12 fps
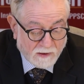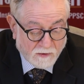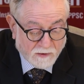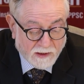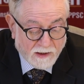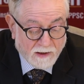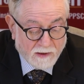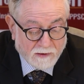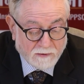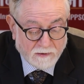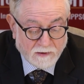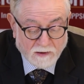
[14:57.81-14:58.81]
Okay,
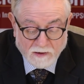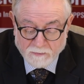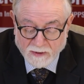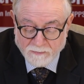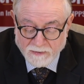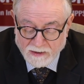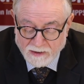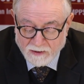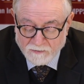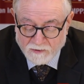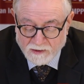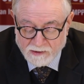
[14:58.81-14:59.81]
Mahipal, I
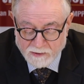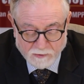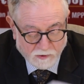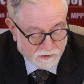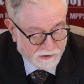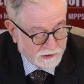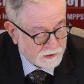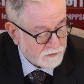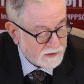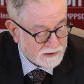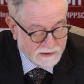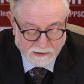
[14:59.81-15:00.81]
have heard about
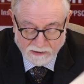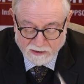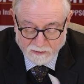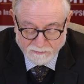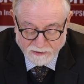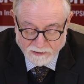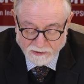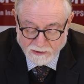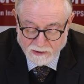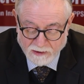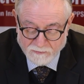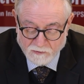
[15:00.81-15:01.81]
situational
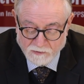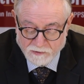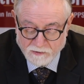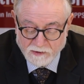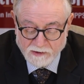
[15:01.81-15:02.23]
comedy. I have also